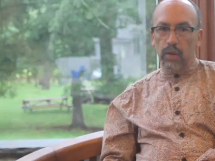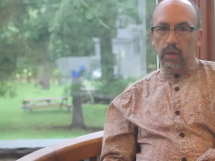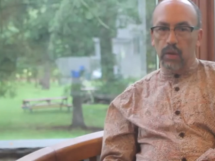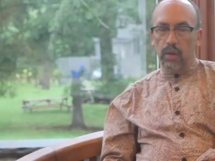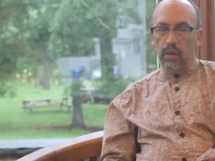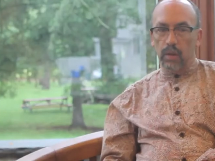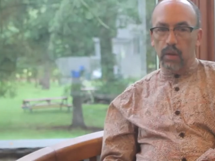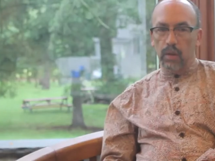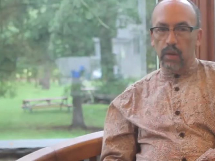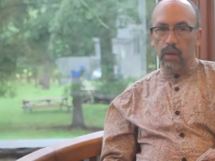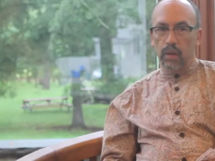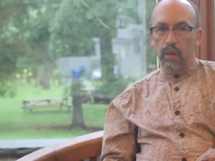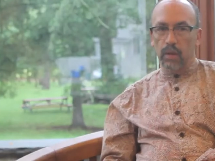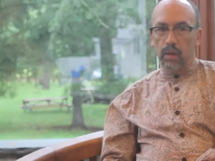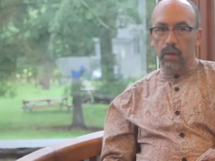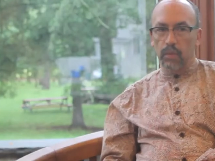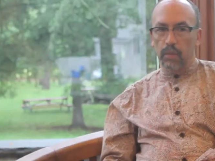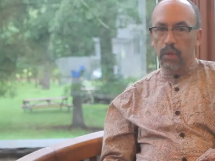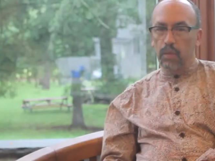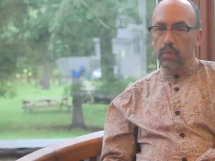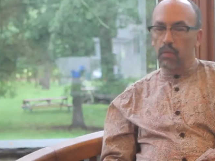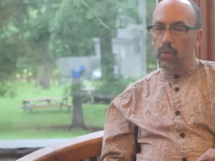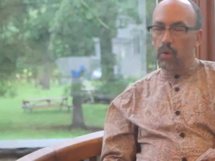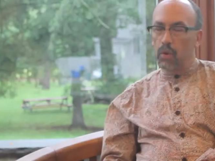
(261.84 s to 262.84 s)
that
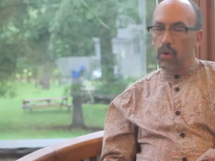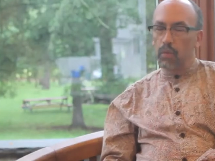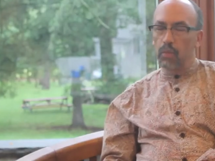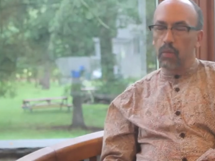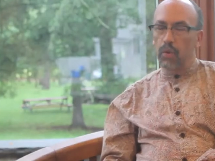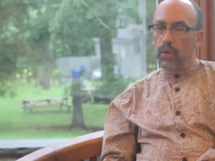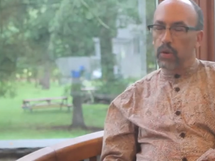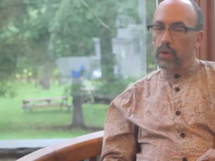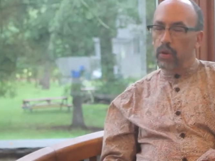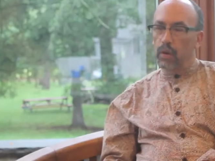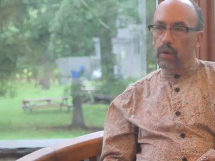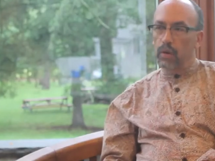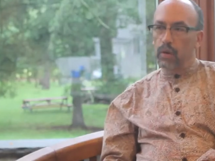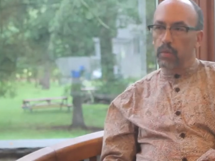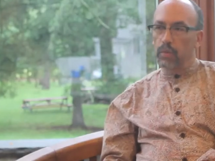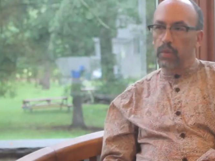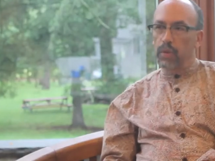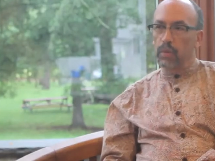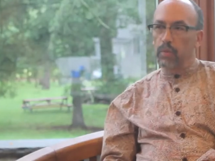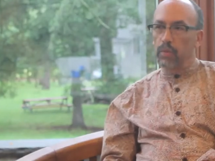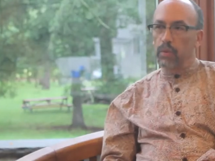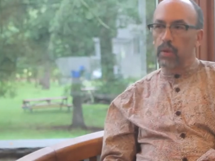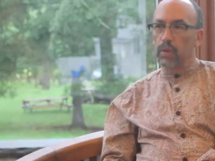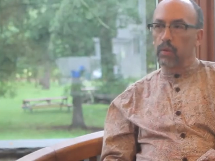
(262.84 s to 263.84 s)
there'll be more and more younger
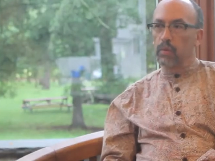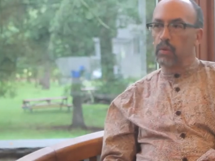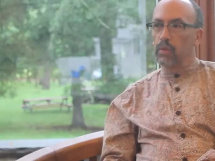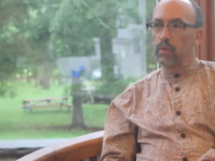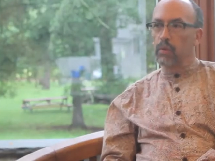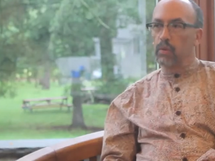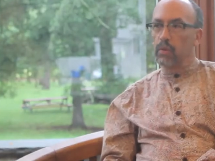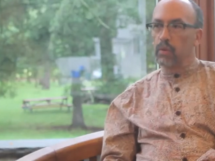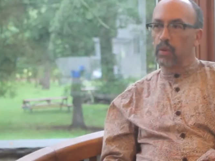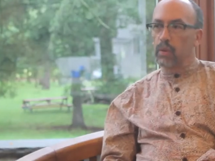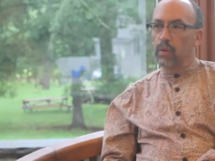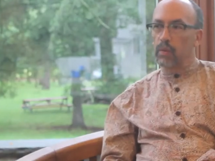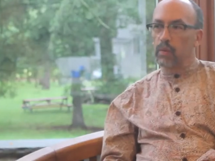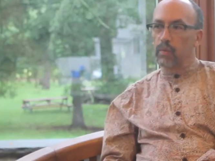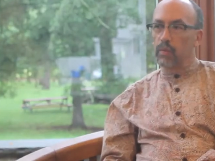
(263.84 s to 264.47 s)
people that will do